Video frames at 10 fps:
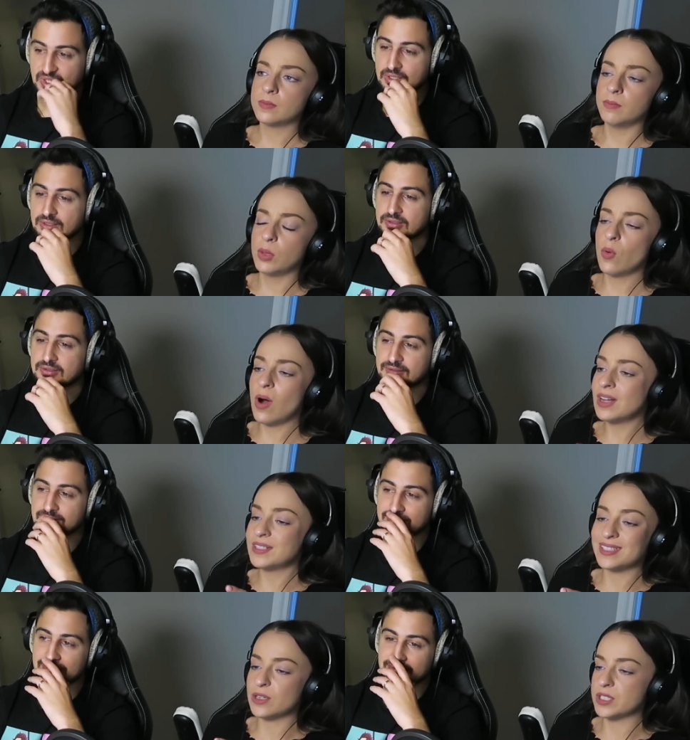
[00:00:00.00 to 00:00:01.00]
Speaker 1: Blue Eyes
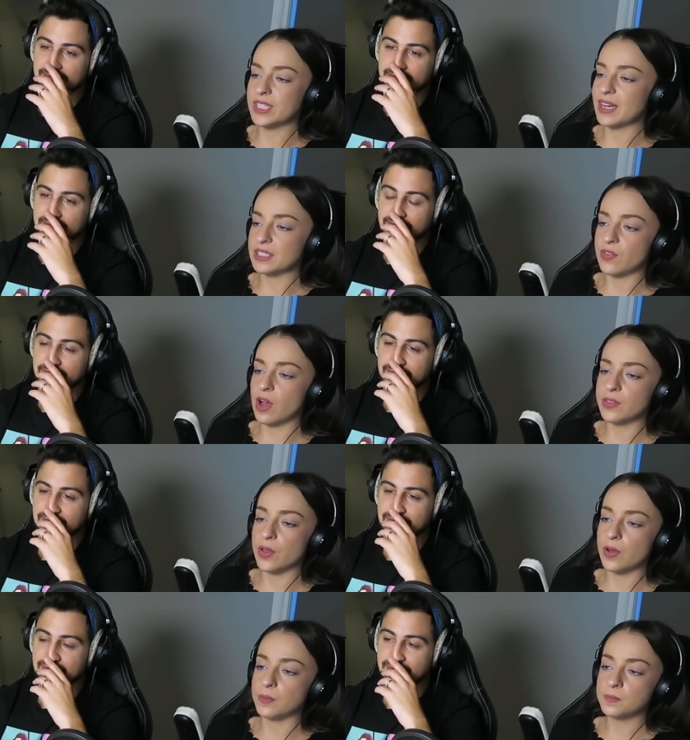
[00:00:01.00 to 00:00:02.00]
is not satisfied,
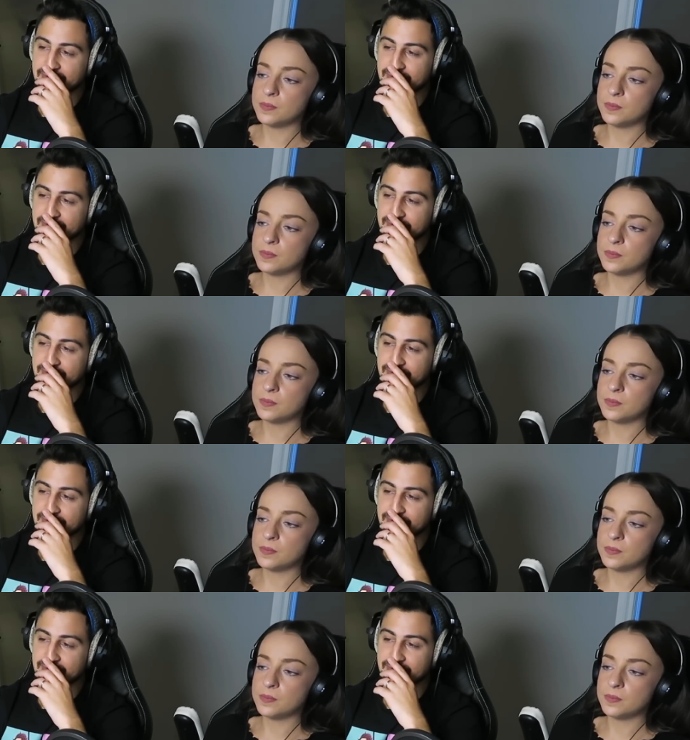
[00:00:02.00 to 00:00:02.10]
though.